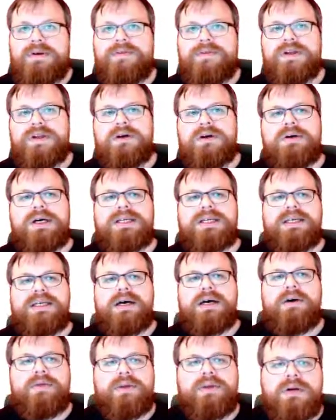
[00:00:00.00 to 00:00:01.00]
We have no
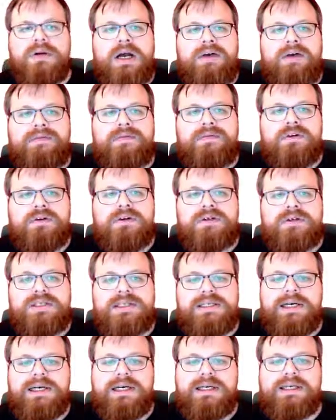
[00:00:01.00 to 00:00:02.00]
idea how the graph
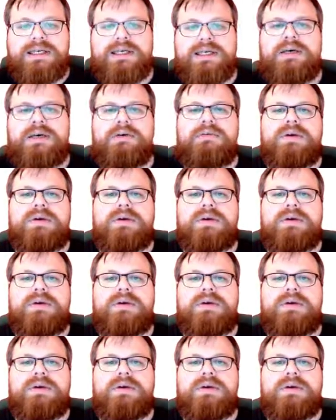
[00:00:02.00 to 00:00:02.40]
looks like,